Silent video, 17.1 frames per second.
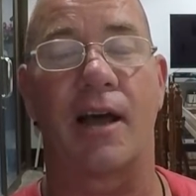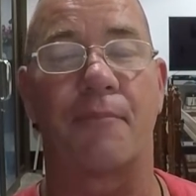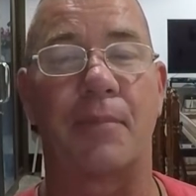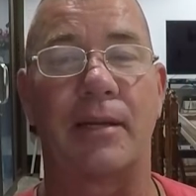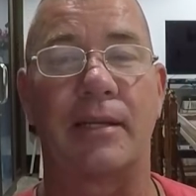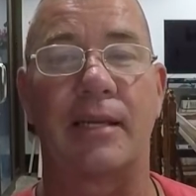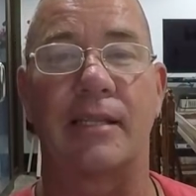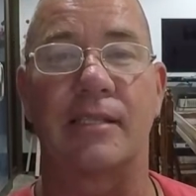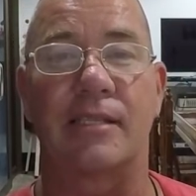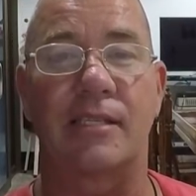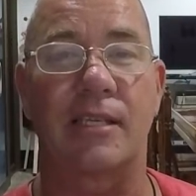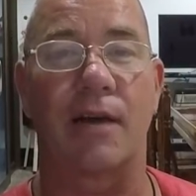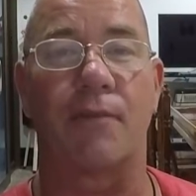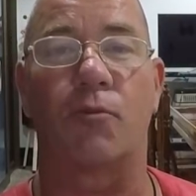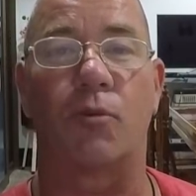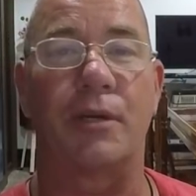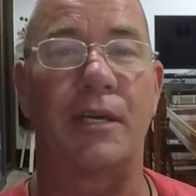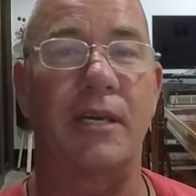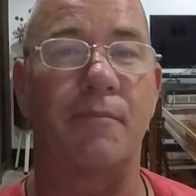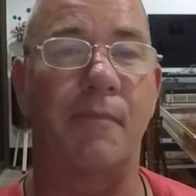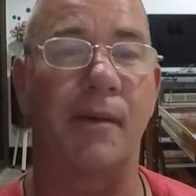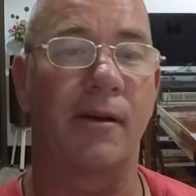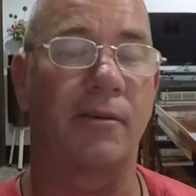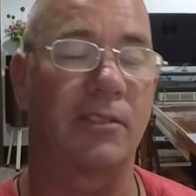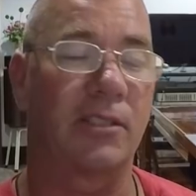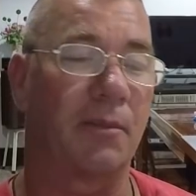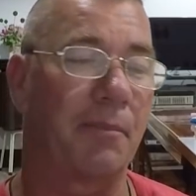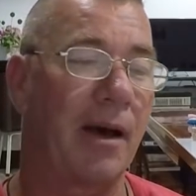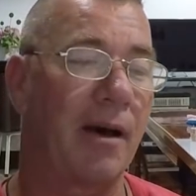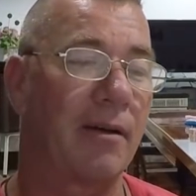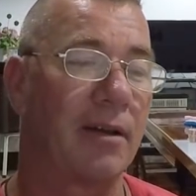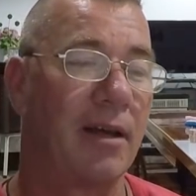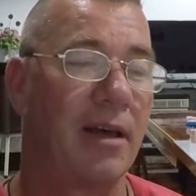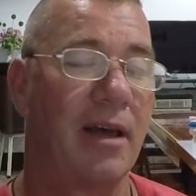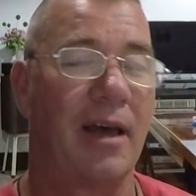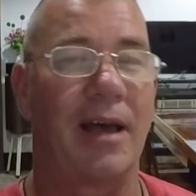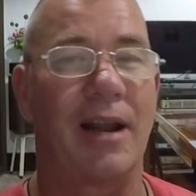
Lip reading: I've been getting several emails about,